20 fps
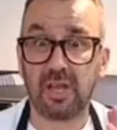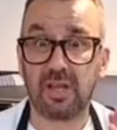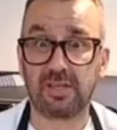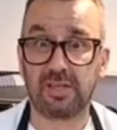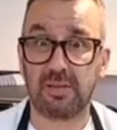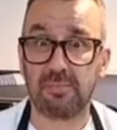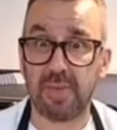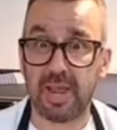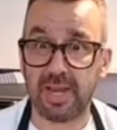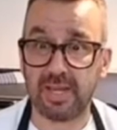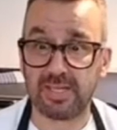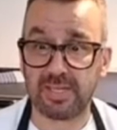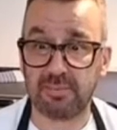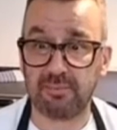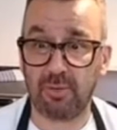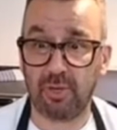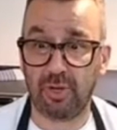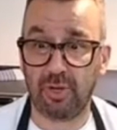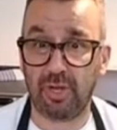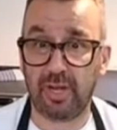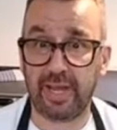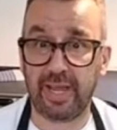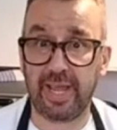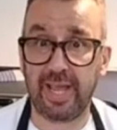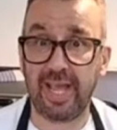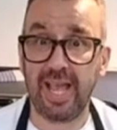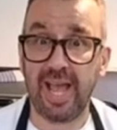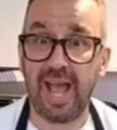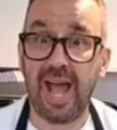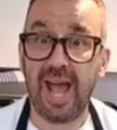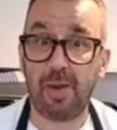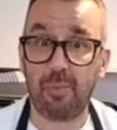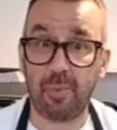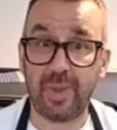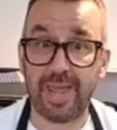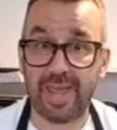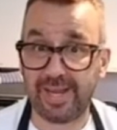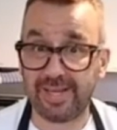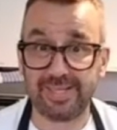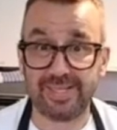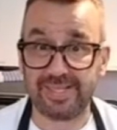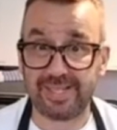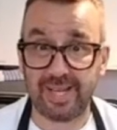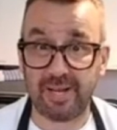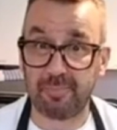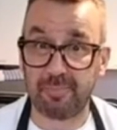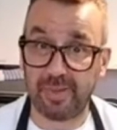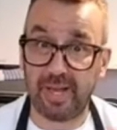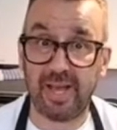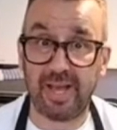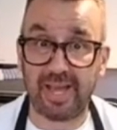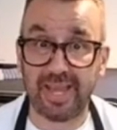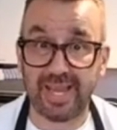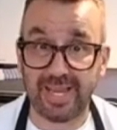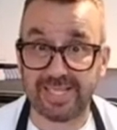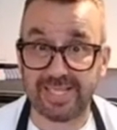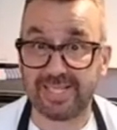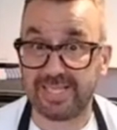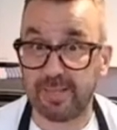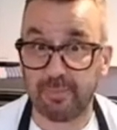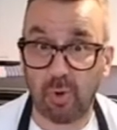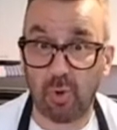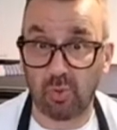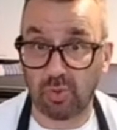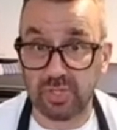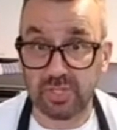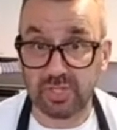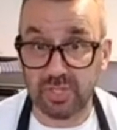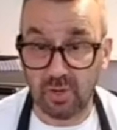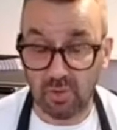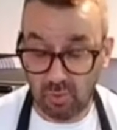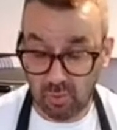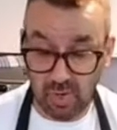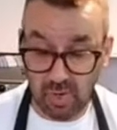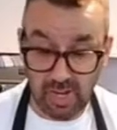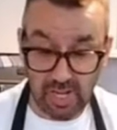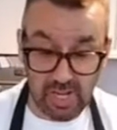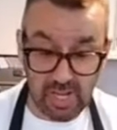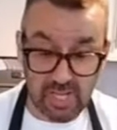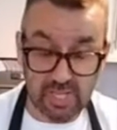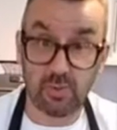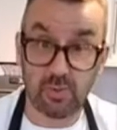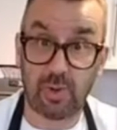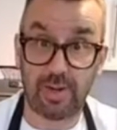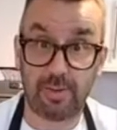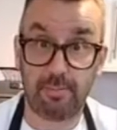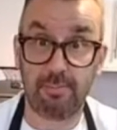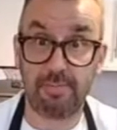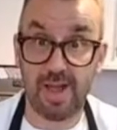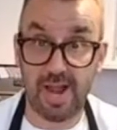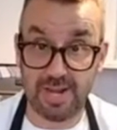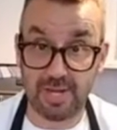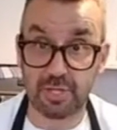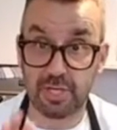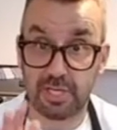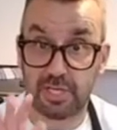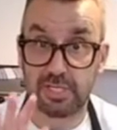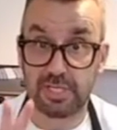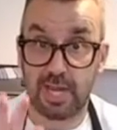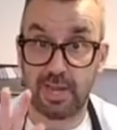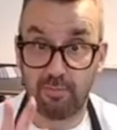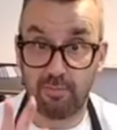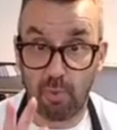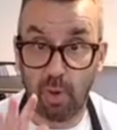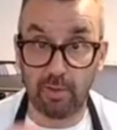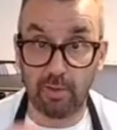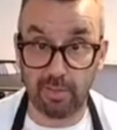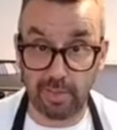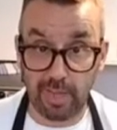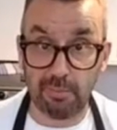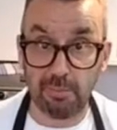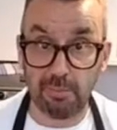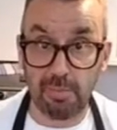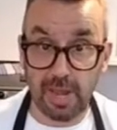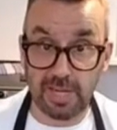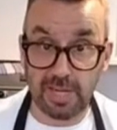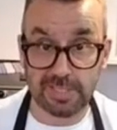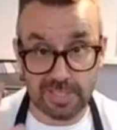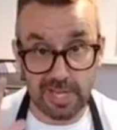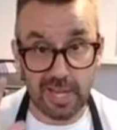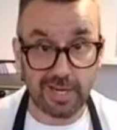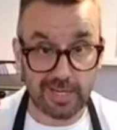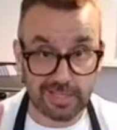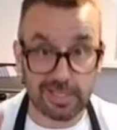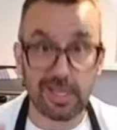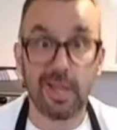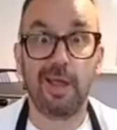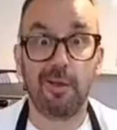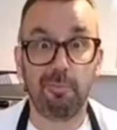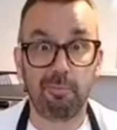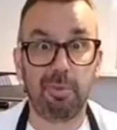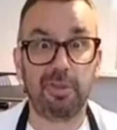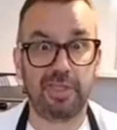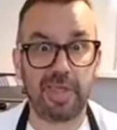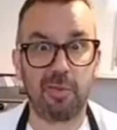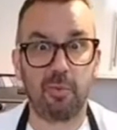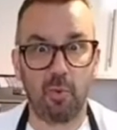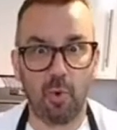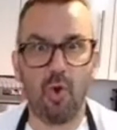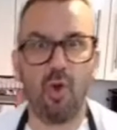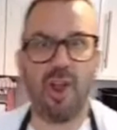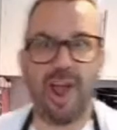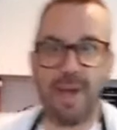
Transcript: because I made some earlier and we ended up eating them all, so I managed to save one. They made 6, but they were